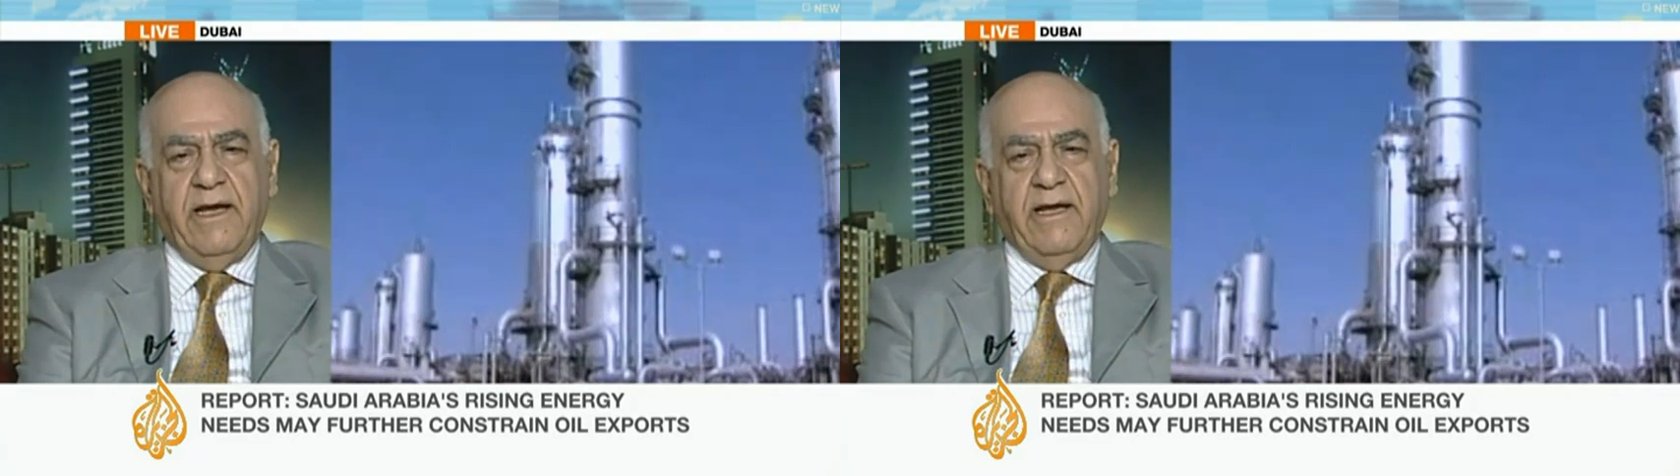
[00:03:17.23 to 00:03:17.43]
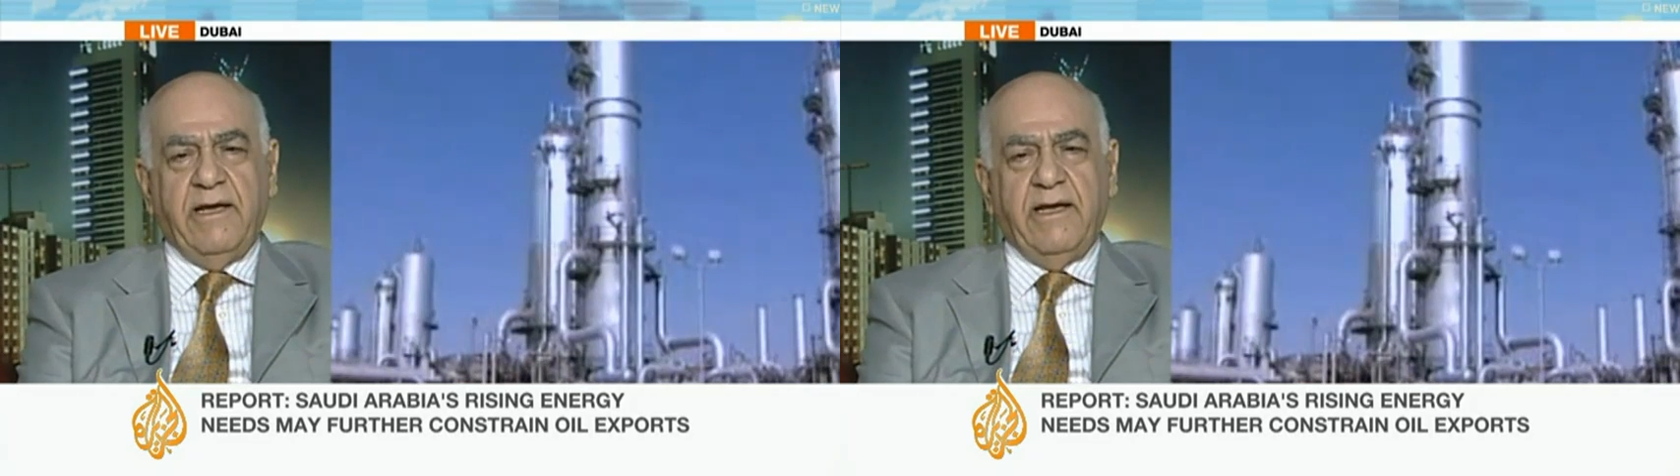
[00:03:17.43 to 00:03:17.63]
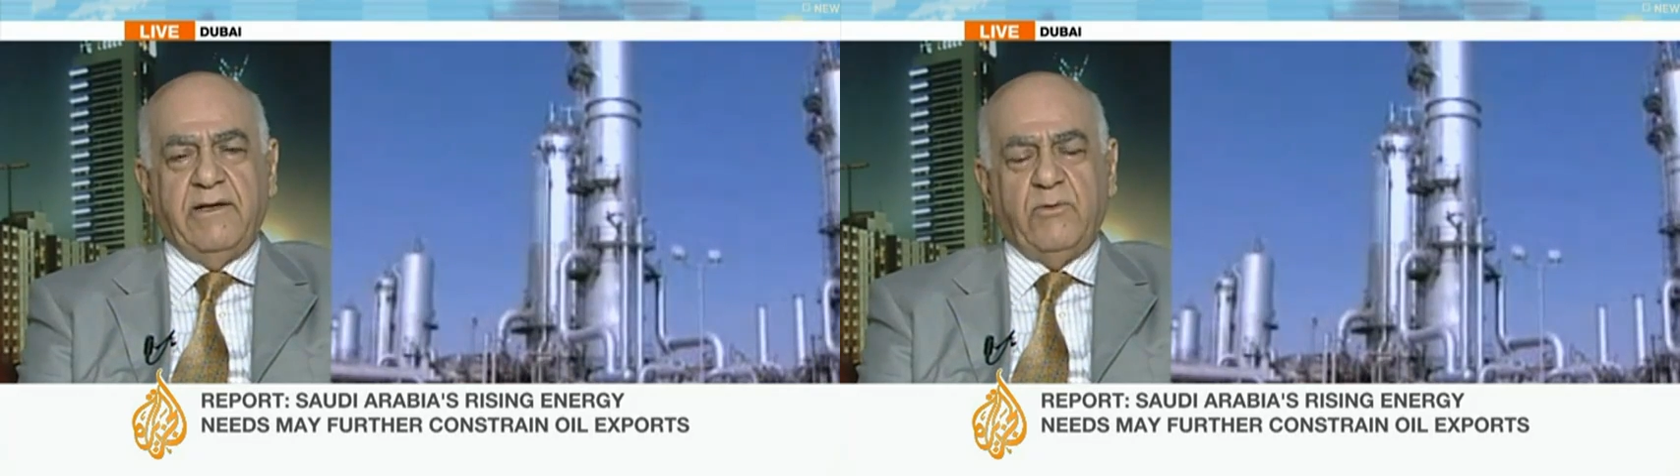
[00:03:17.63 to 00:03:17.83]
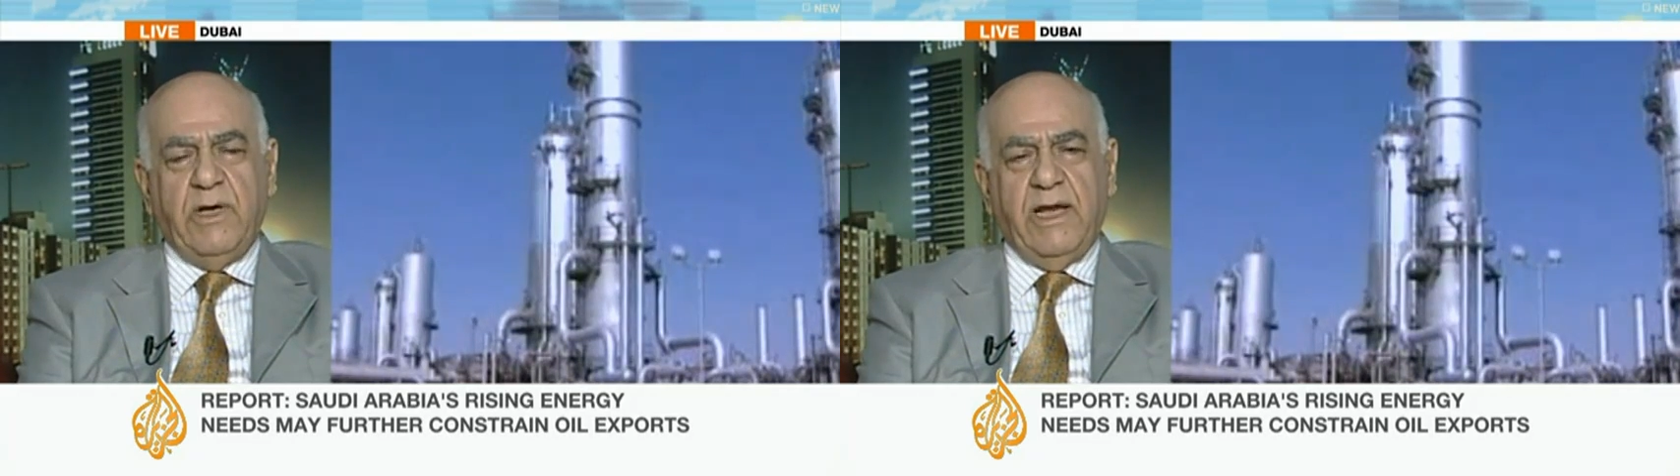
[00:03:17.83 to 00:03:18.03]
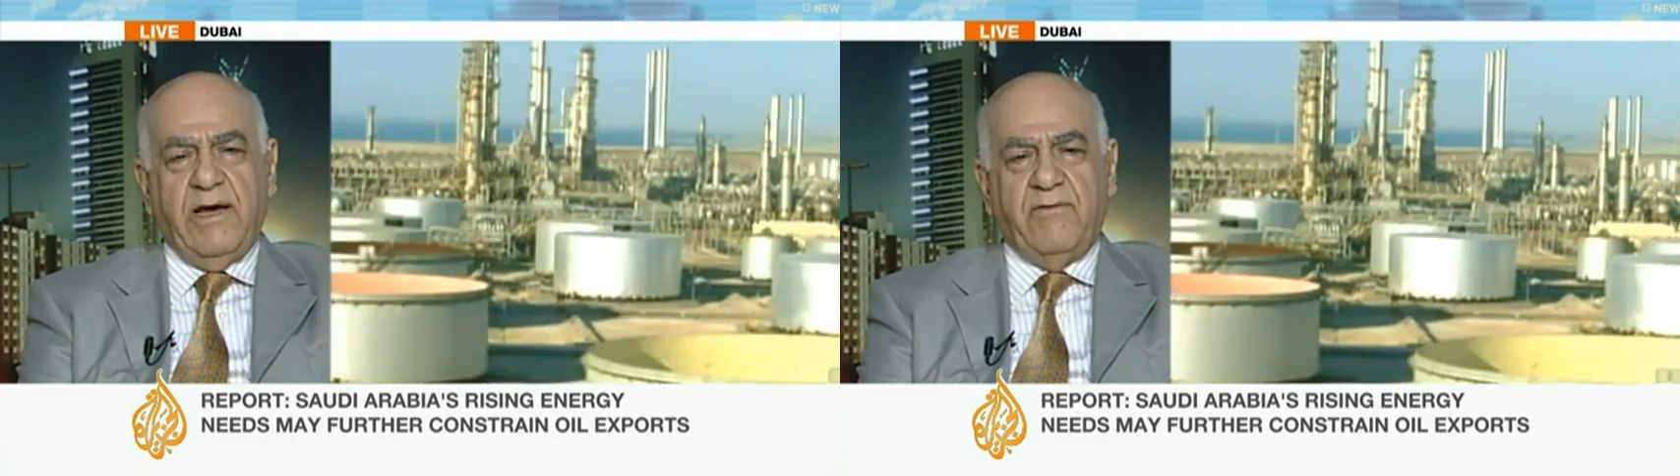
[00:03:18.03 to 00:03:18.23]
it
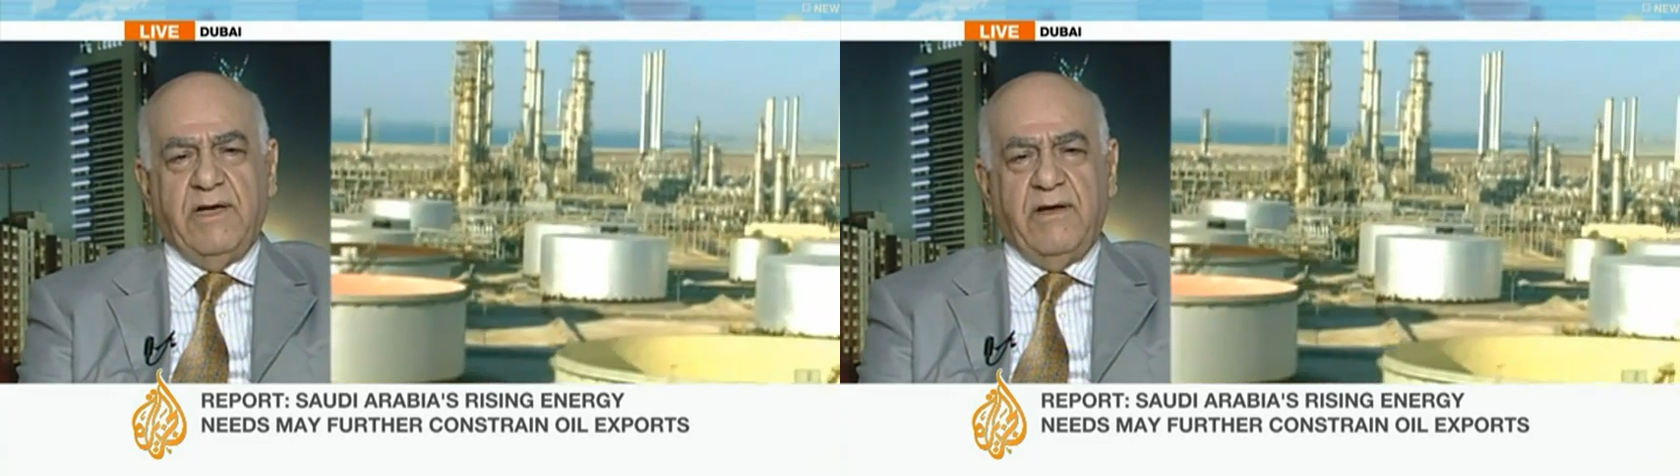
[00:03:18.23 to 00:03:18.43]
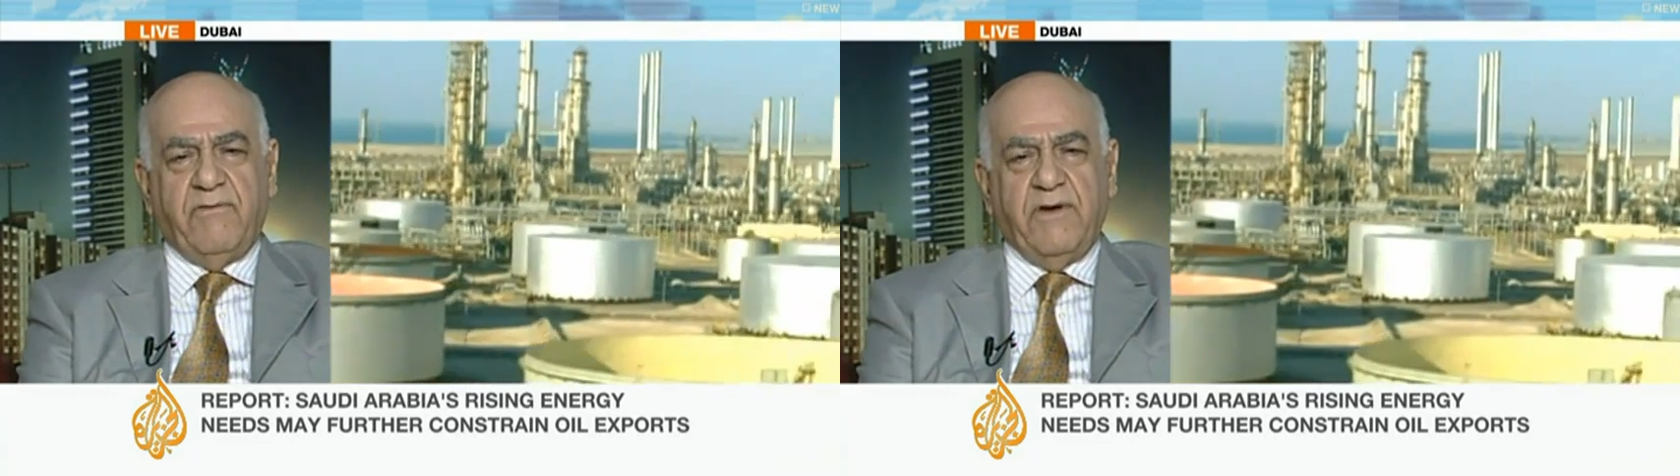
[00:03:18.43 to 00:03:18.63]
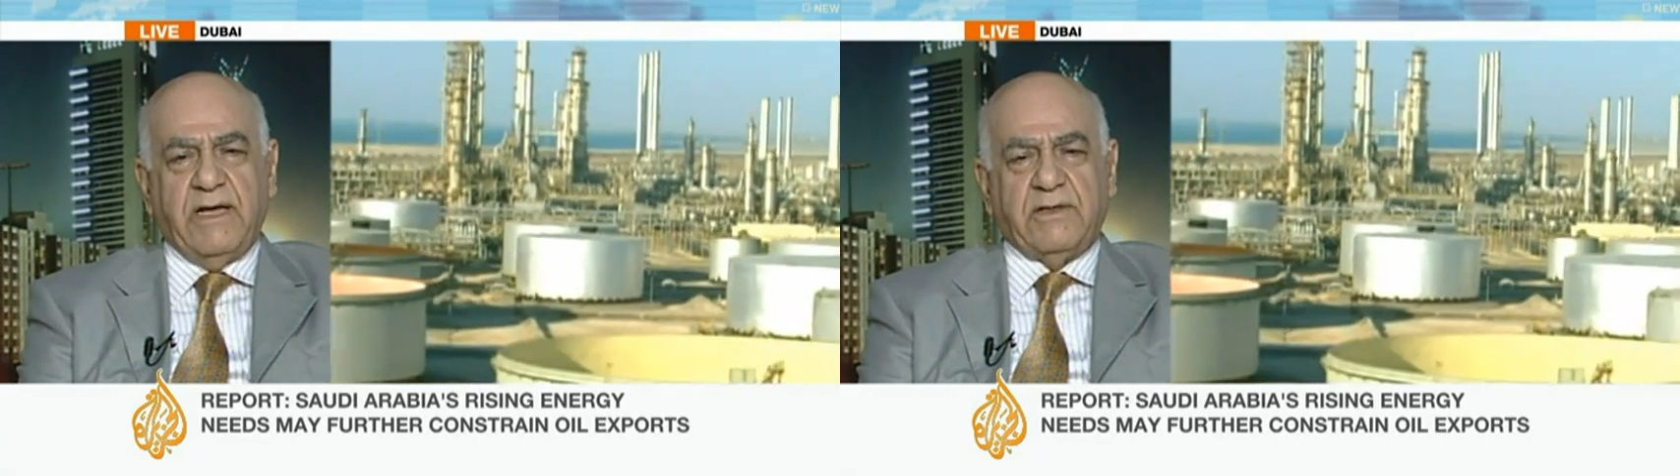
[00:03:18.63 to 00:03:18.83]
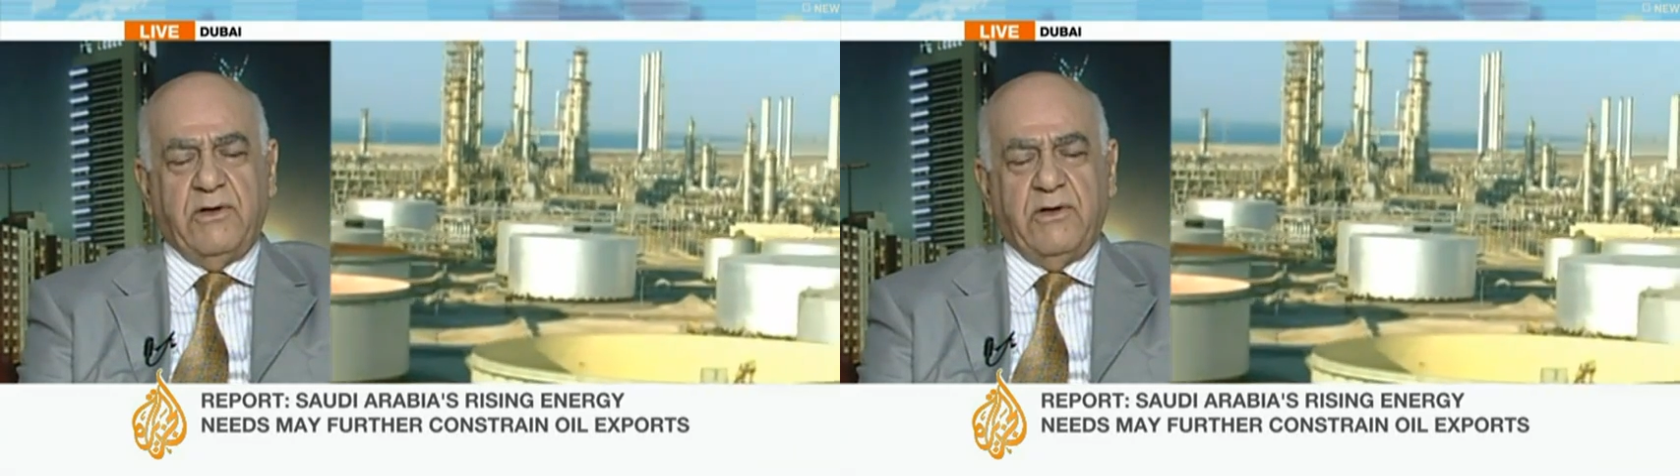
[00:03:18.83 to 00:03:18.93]
will have an effect